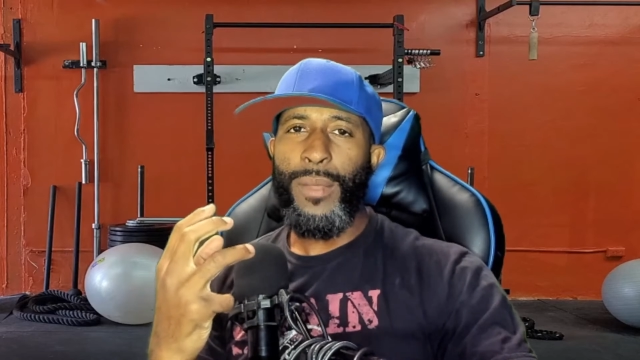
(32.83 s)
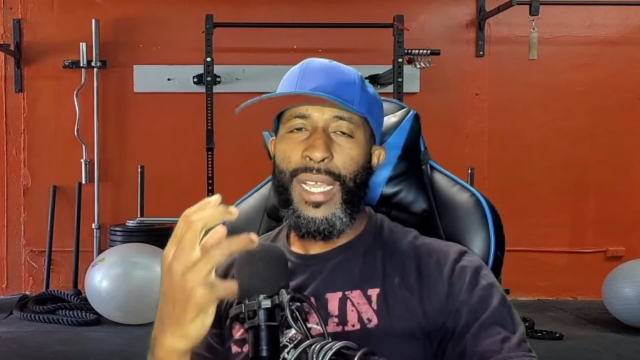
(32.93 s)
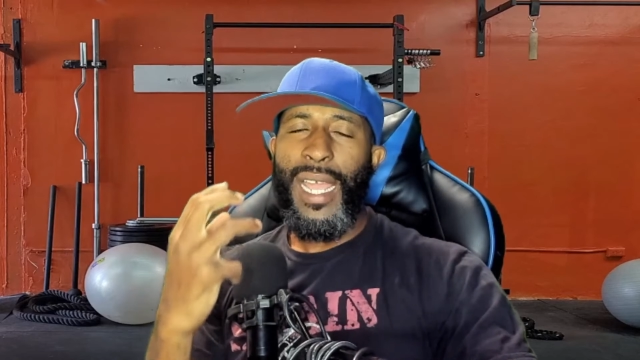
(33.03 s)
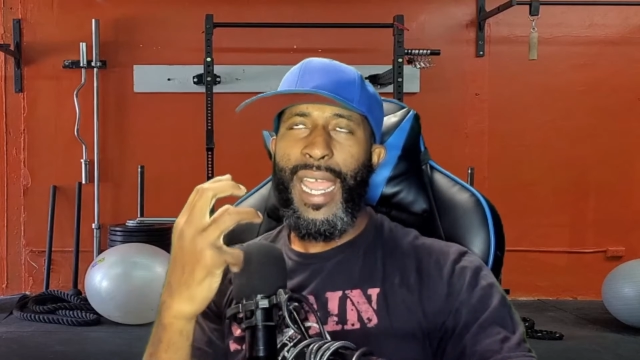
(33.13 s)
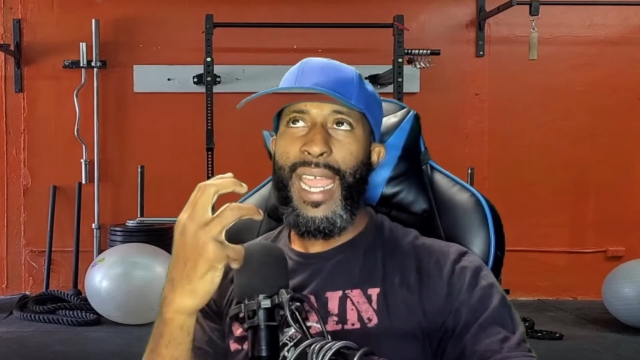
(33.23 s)

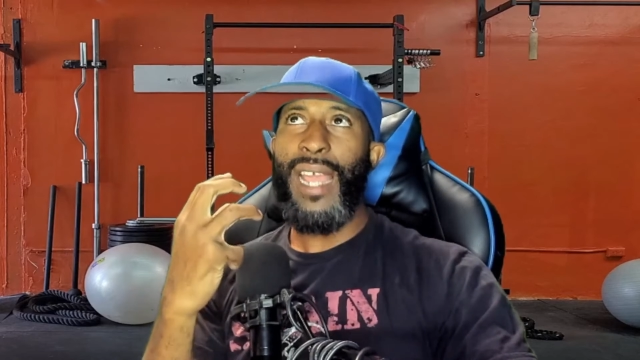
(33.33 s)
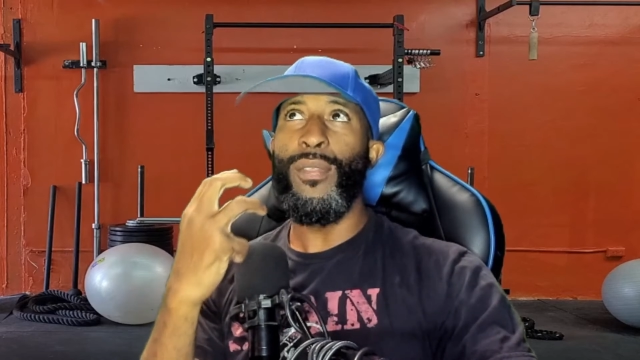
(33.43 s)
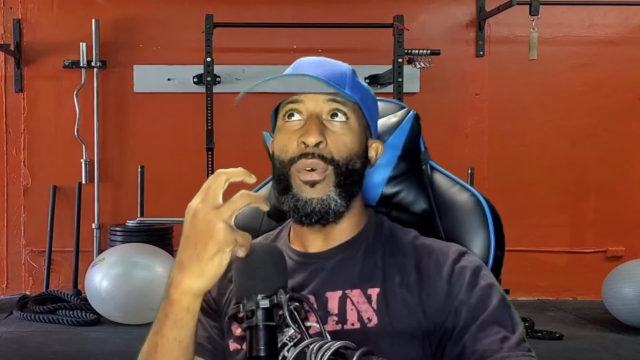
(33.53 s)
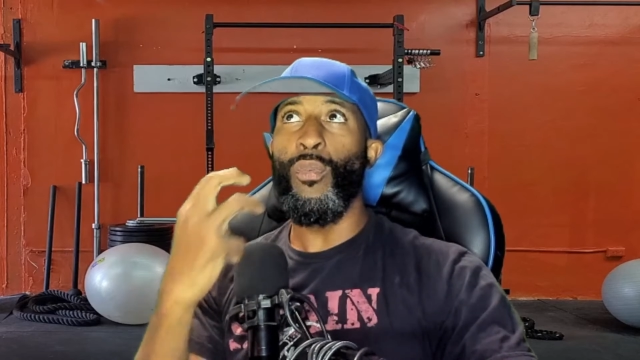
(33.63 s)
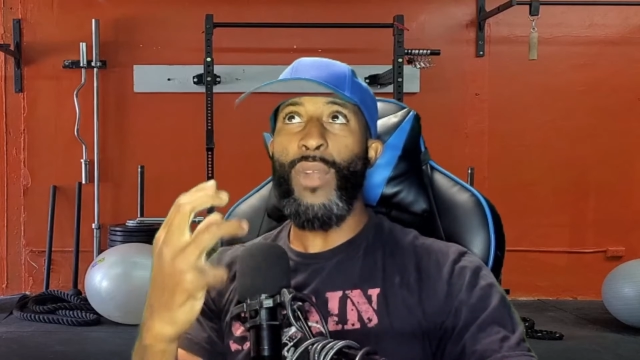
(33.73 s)
and the
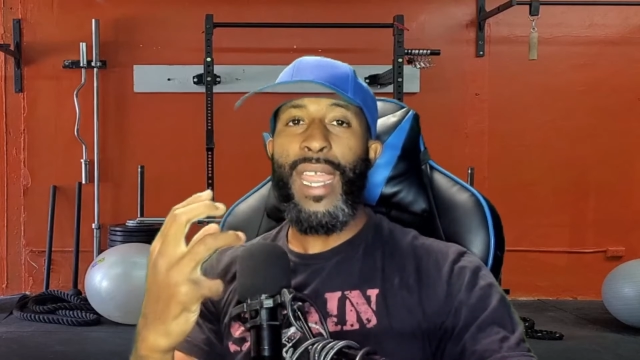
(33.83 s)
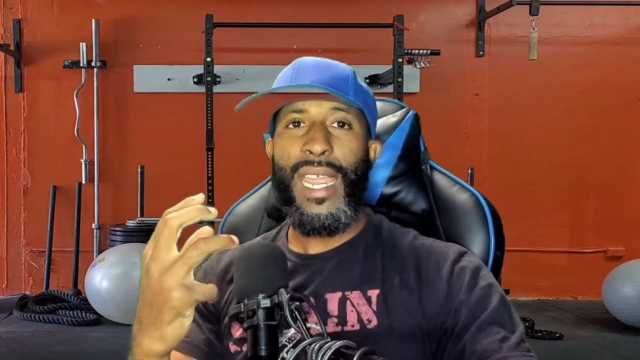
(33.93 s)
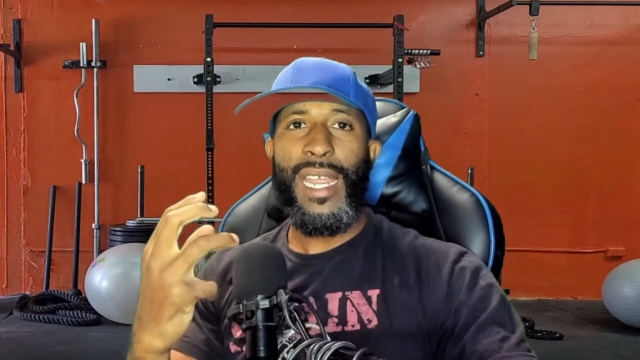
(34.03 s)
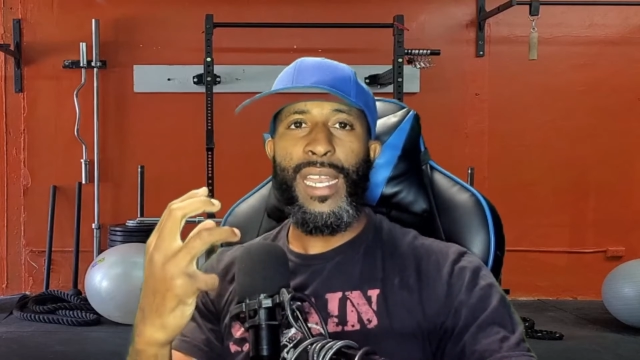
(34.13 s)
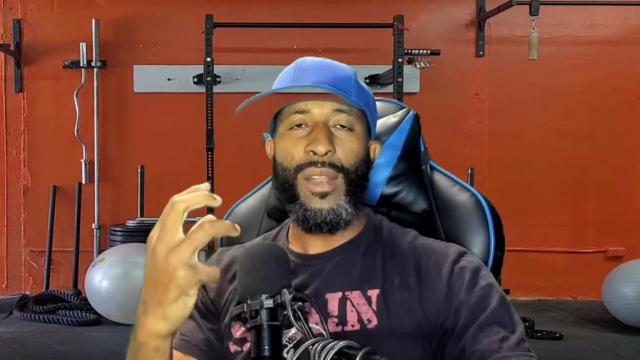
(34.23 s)
rain
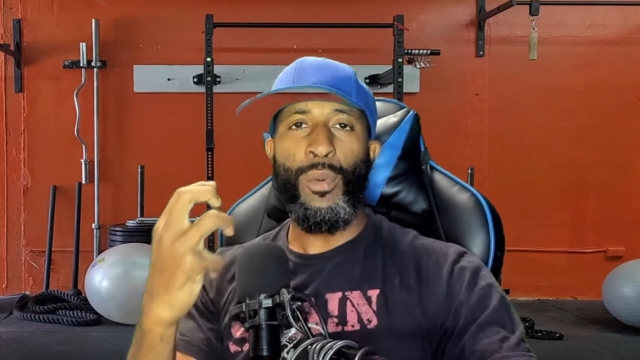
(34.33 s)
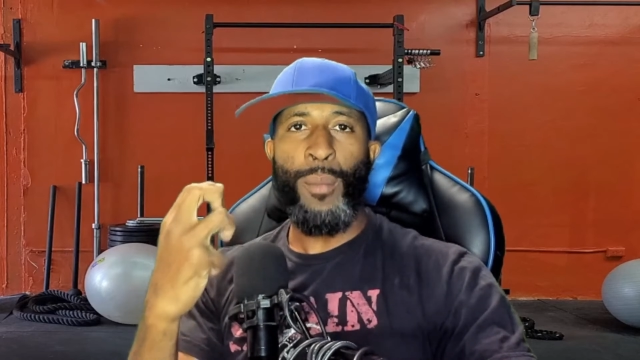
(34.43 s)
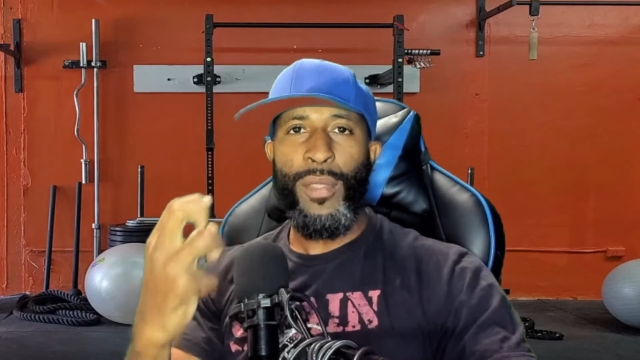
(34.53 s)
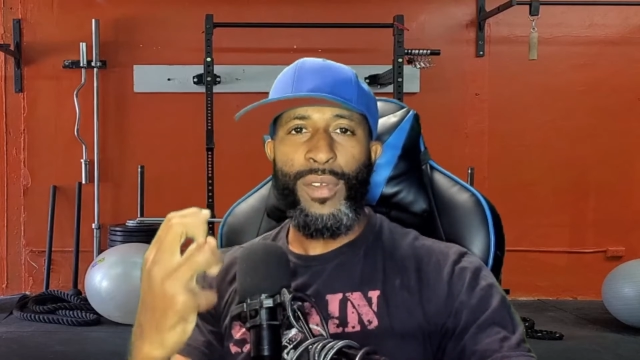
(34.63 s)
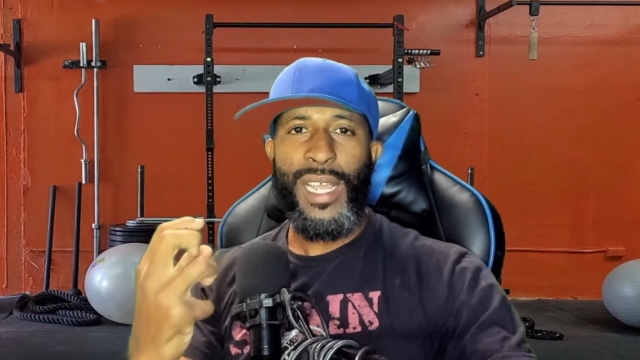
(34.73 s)
or Mother
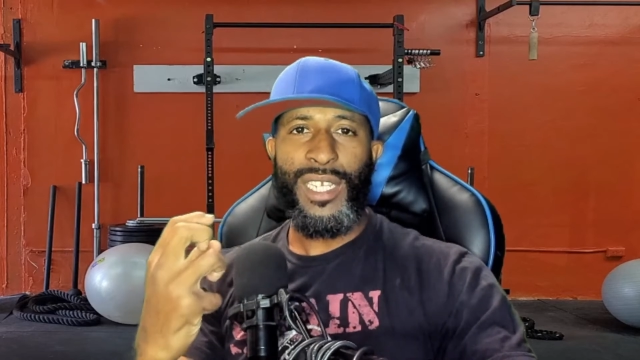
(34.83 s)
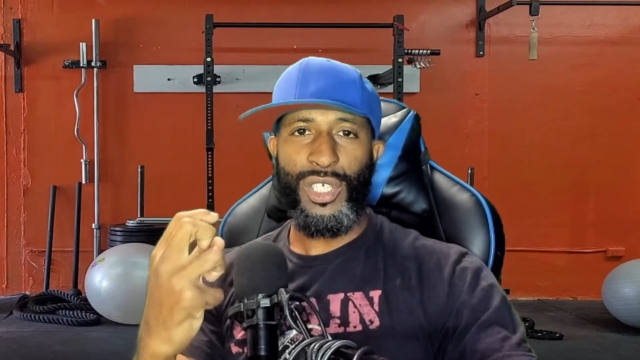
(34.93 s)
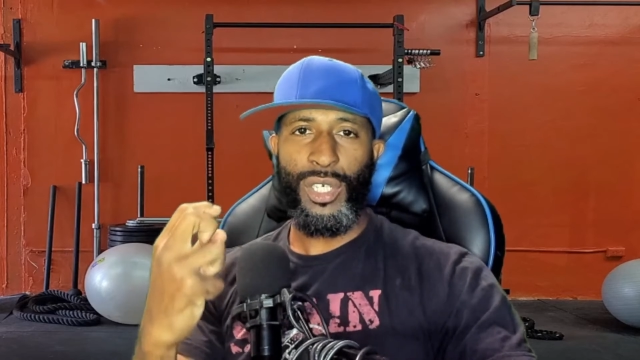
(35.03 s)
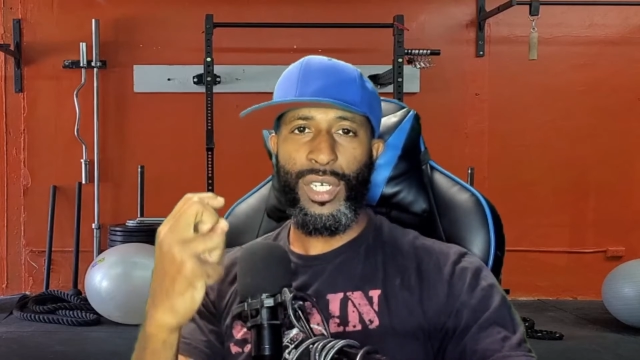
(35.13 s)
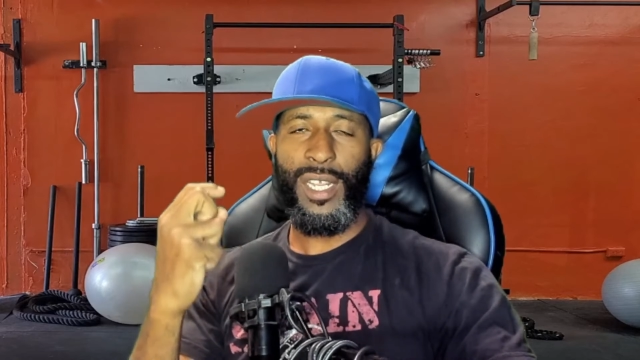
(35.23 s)
Nature
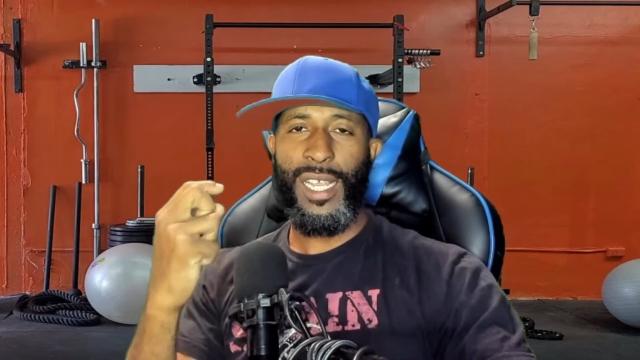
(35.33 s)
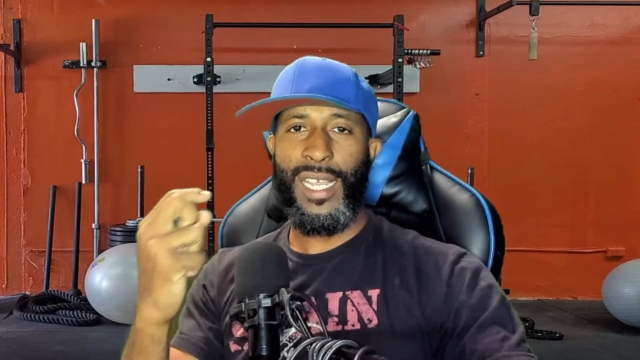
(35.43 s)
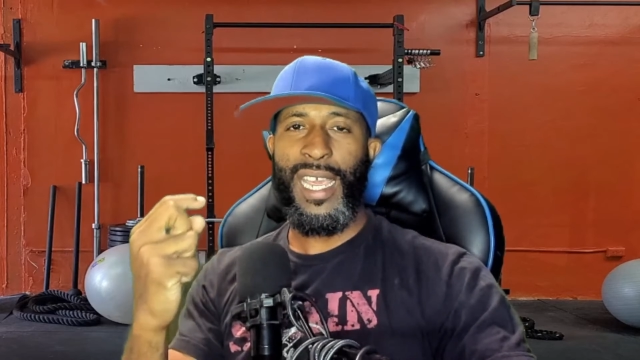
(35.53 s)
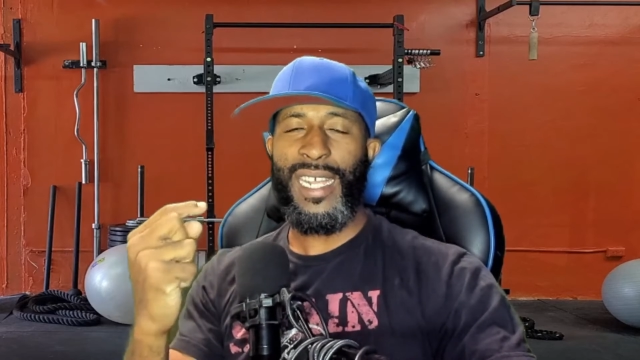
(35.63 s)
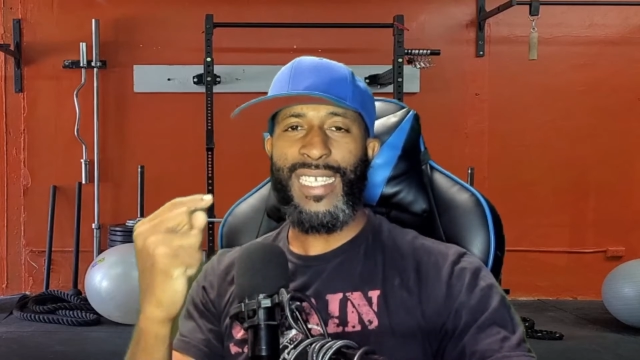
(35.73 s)

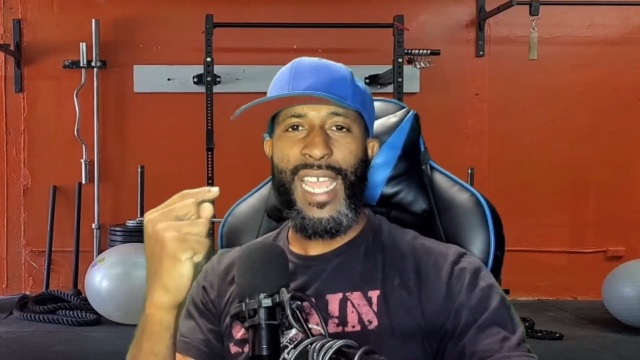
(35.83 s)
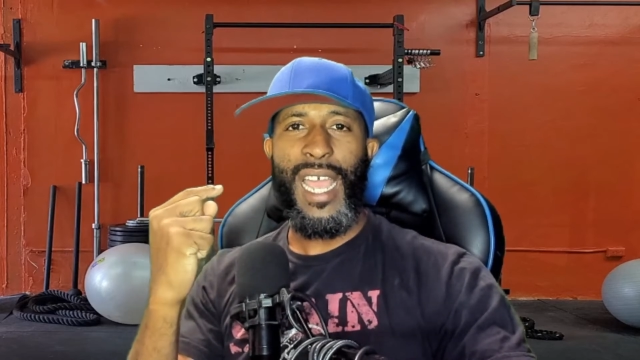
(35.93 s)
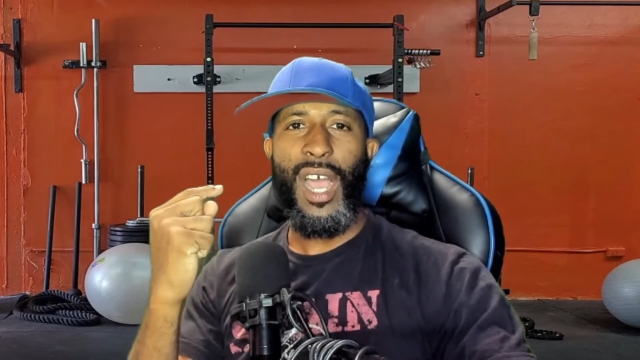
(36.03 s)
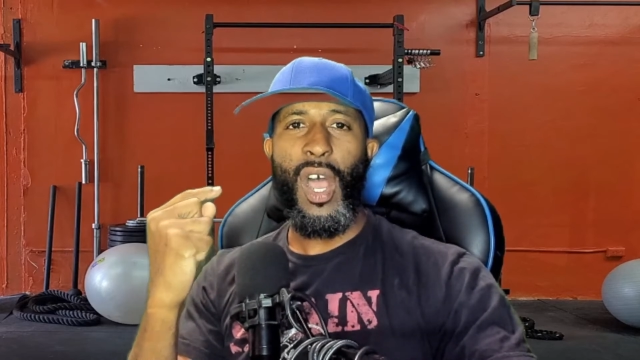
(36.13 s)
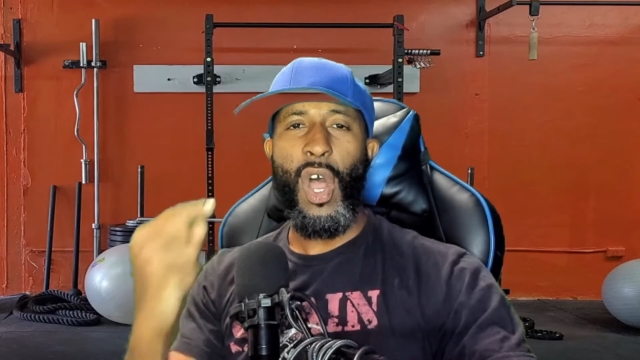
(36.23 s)
kicked
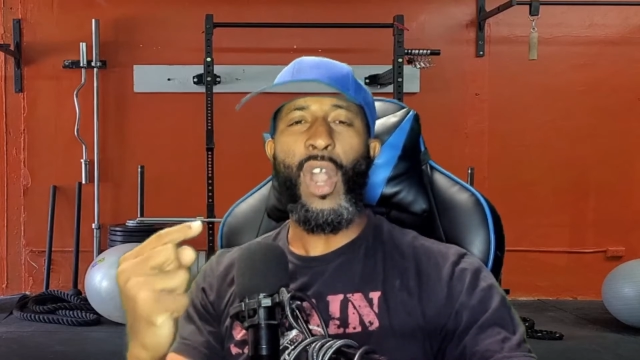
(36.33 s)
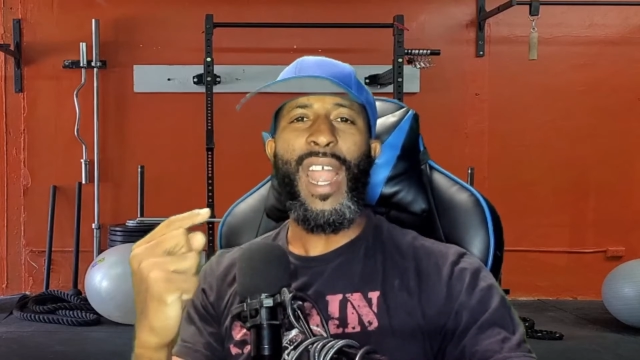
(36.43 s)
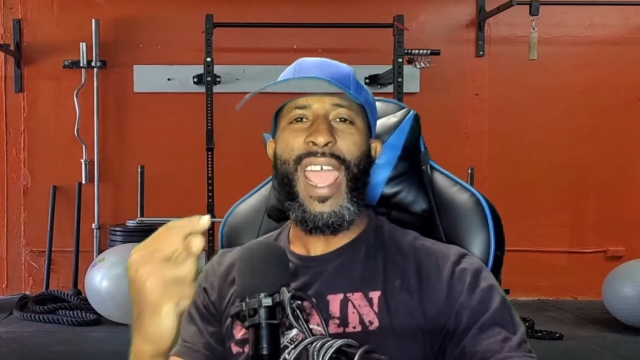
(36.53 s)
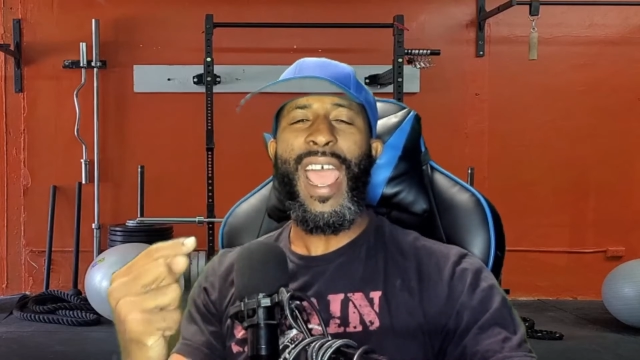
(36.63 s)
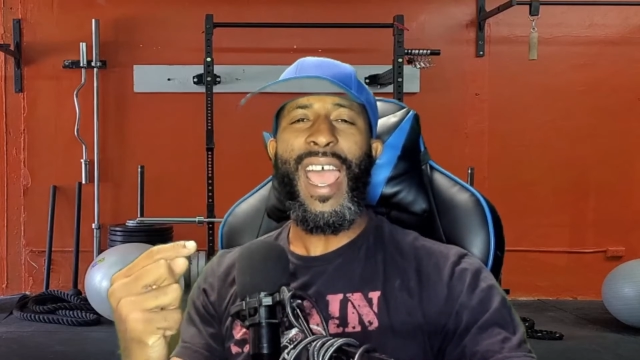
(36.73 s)
our
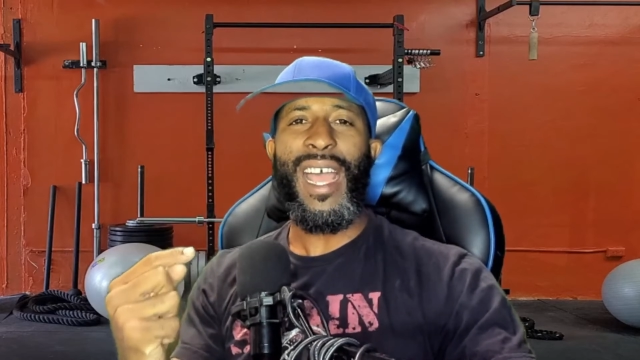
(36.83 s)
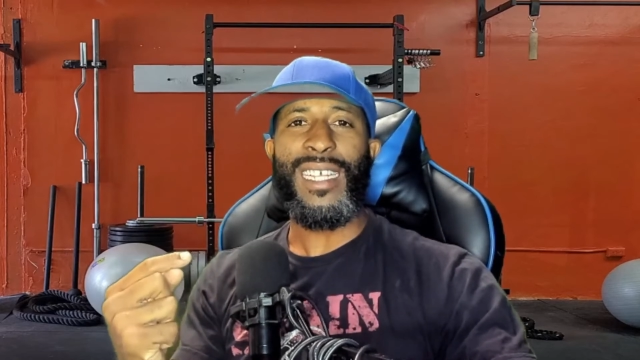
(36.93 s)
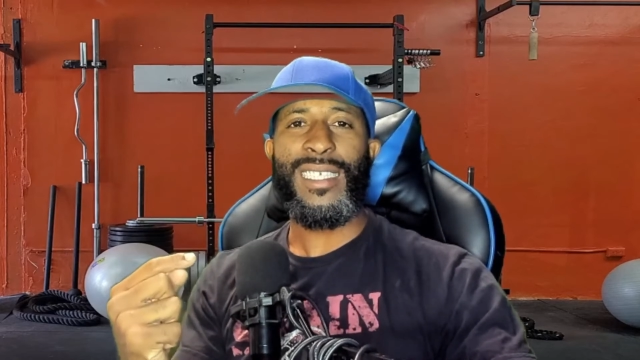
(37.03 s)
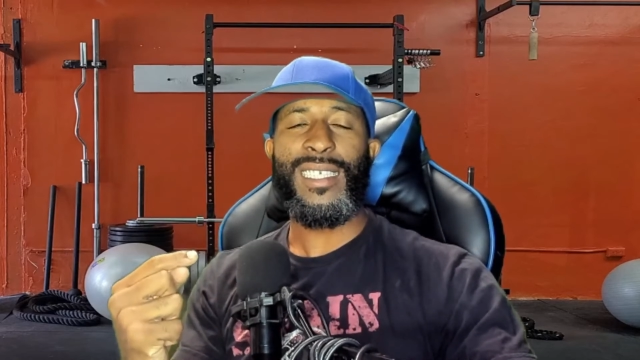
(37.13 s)
ass